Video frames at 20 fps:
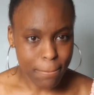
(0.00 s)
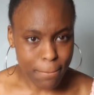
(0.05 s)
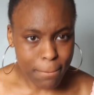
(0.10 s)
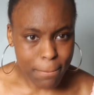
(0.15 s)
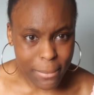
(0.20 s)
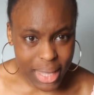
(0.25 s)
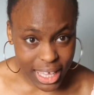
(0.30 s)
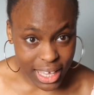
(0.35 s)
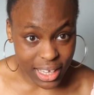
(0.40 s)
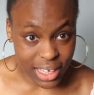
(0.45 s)

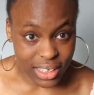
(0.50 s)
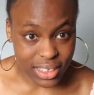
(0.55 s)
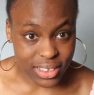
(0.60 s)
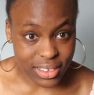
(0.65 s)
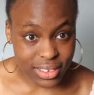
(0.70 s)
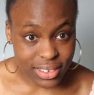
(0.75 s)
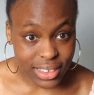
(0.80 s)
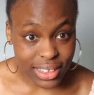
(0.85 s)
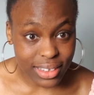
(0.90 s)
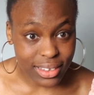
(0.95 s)
Me,
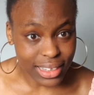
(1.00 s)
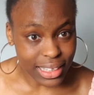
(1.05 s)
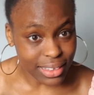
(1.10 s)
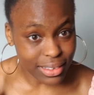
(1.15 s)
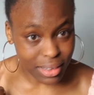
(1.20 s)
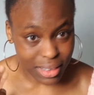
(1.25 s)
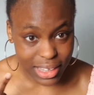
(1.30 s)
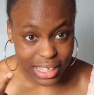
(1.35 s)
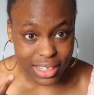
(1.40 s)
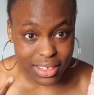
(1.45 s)

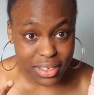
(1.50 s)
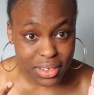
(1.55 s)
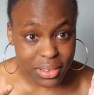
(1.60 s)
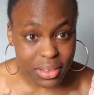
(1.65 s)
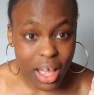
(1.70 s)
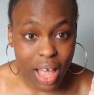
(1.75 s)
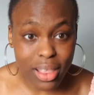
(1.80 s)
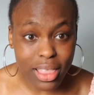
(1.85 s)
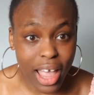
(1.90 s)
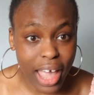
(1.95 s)
this,
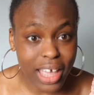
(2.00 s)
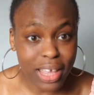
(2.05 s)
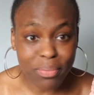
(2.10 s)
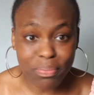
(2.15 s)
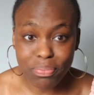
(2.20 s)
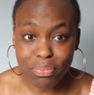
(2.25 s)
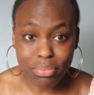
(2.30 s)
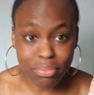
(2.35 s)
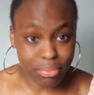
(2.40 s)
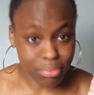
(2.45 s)
like,
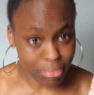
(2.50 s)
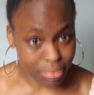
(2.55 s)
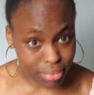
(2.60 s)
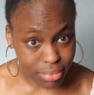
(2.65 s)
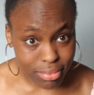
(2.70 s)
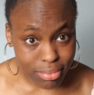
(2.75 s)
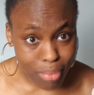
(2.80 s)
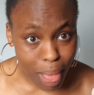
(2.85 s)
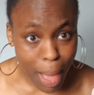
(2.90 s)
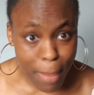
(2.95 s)

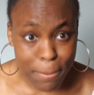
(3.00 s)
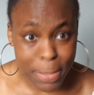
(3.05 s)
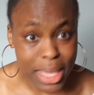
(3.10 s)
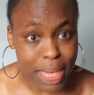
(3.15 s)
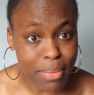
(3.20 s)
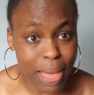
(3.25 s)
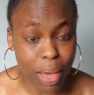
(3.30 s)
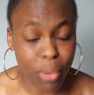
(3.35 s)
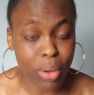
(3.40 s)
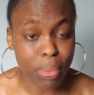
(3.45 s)
my
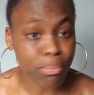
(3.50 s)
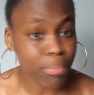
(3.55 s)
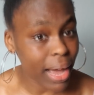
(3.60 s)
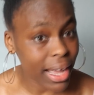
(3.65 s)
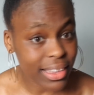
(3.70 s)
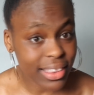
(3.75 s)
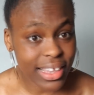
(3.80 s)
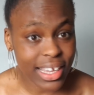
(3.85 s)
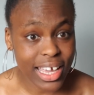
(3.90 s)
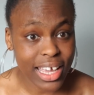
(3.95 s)
Bmat went
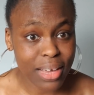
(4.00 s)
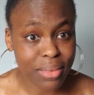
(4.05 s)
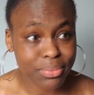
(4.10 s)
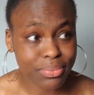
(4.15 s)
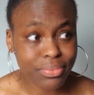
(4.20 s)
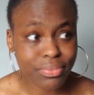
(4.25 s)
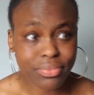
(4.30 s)
badly,